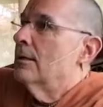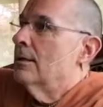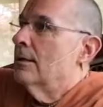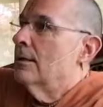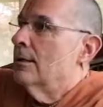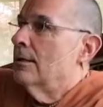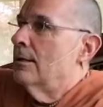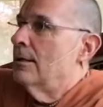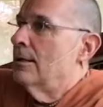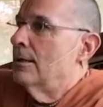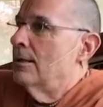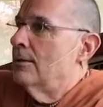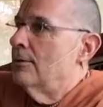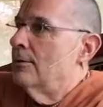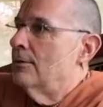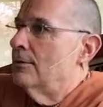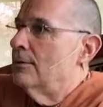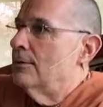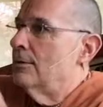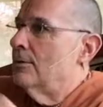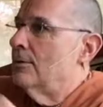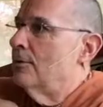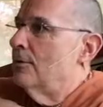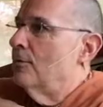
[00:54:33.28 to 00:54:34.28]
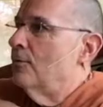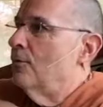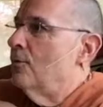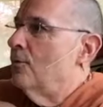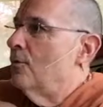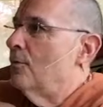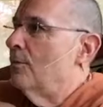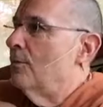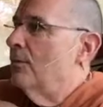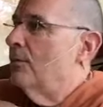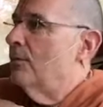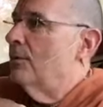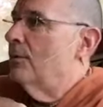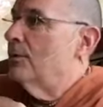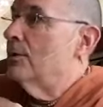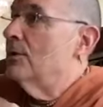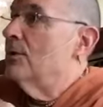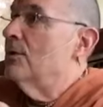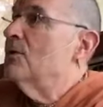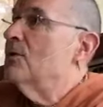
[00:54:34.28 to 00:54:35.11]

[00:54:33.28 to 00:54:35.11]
he enters into the form of Krishna.